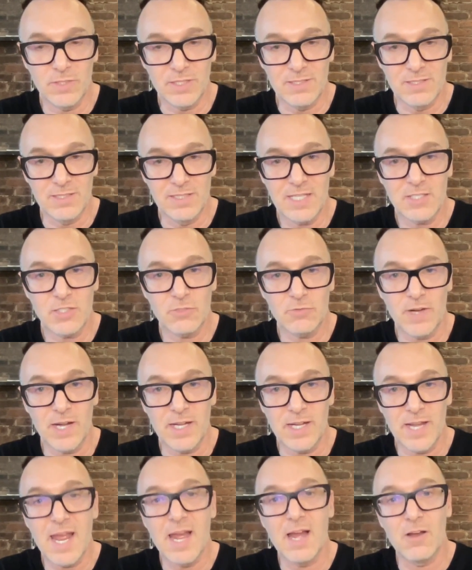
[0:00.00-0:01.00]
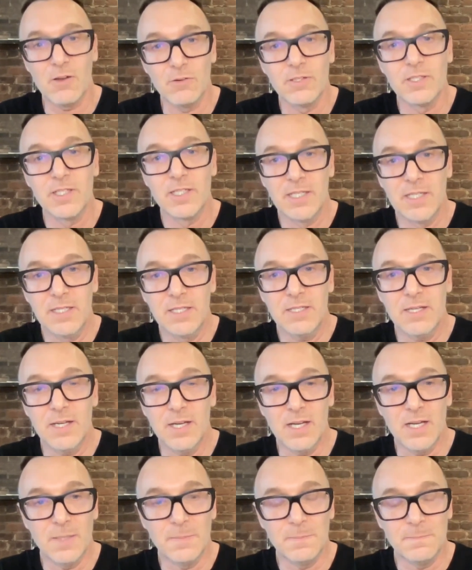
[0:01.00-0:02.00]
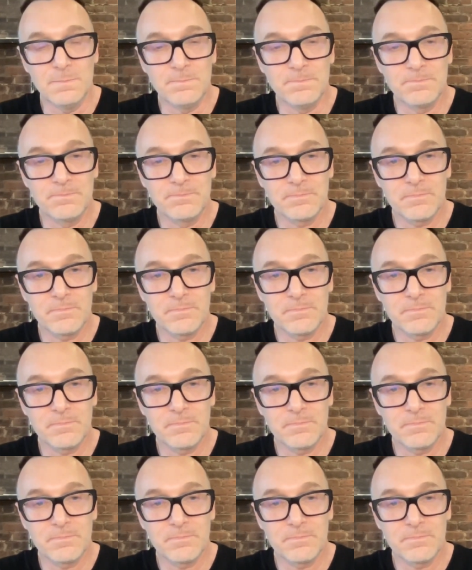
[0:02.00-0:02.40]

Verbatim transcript: exist right now um,